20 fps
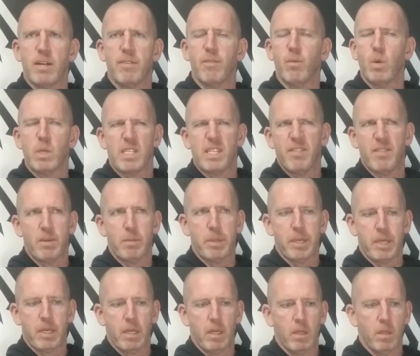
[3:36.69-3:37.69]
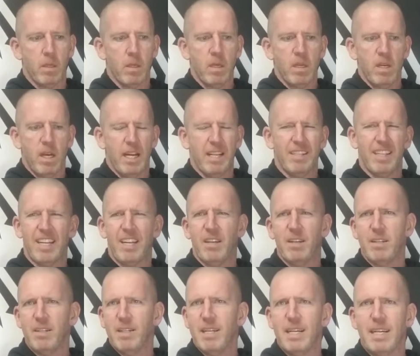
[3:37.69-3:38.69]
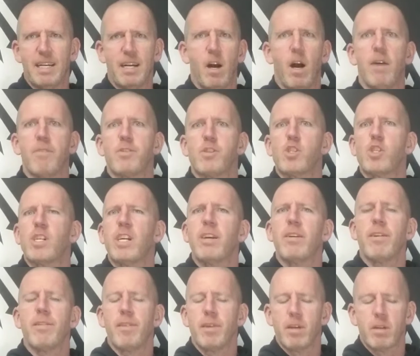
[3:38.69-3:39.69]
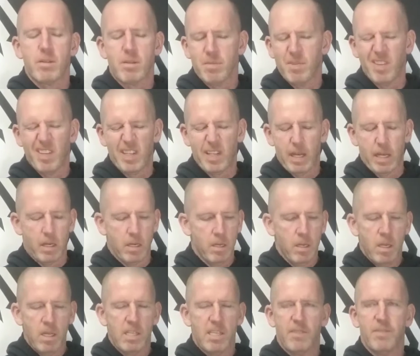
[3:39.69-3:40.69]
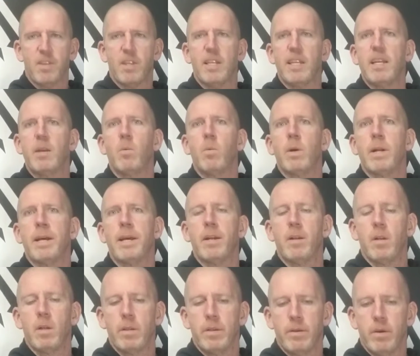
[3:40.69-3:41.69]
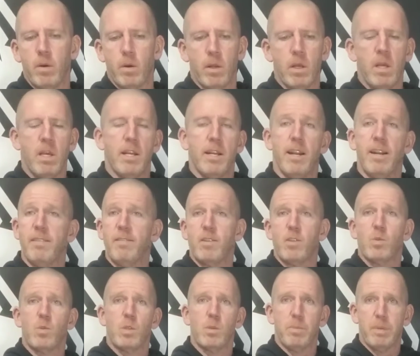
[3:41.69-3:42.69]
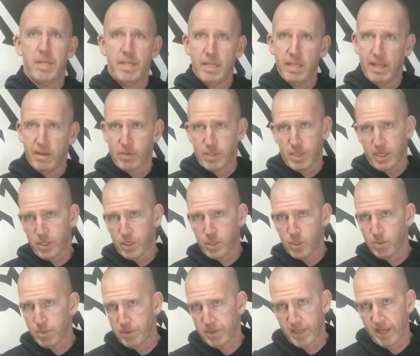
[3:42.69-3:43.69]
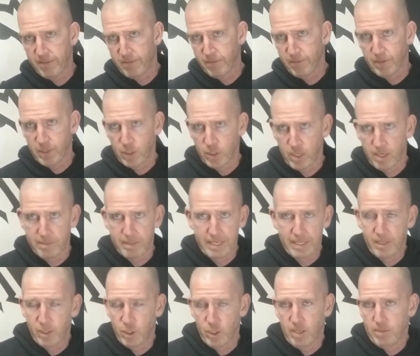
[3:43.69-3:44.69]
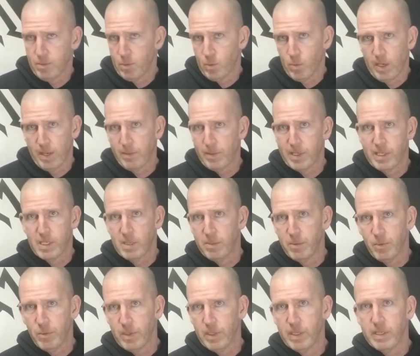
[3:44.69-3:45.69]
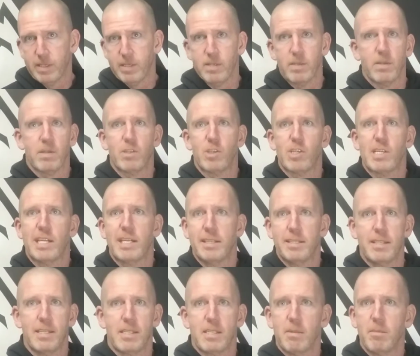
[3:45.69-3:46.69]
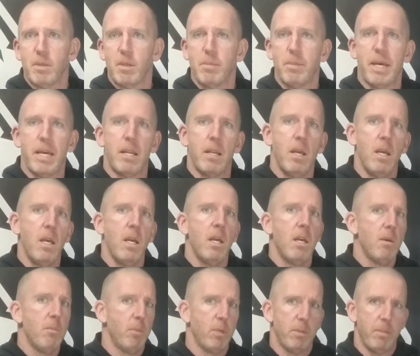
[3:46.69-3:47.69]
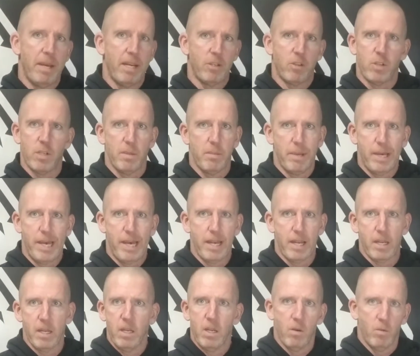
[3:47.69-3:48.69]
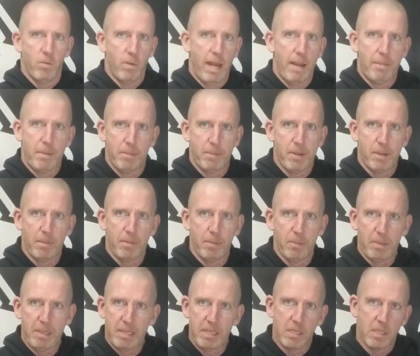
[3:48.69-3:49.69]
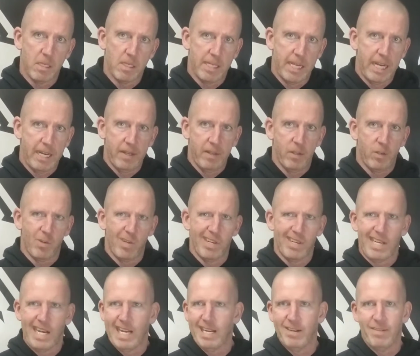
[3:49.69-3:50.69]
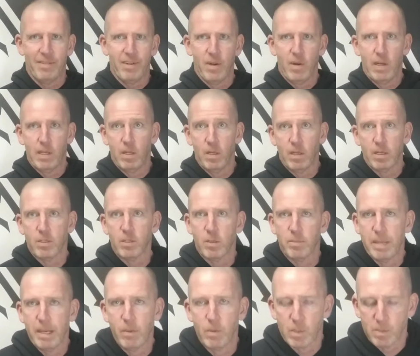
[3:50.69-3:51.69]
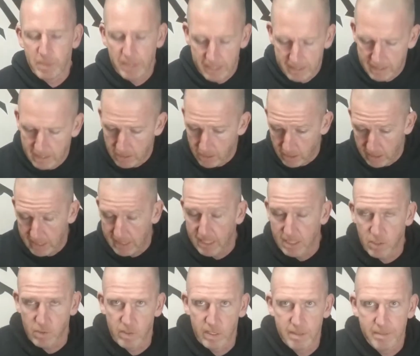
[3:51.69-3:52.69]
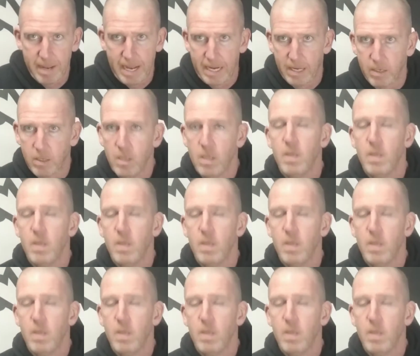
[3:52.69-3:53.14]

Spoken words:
It wasn't even a big deal. Like a office chair, I think, something like that. Stuff that they don't want to handle on their own. None of this was a big deal. I was actually super thankful for the job, and the job was what I would consider to be really easy. I just had to disassemble the bed, put the mattress in a bag, wrap up a couple of pieces, get in the truck. I don't even know how long it took me. I wasn't paying attention. It doesn't really matter.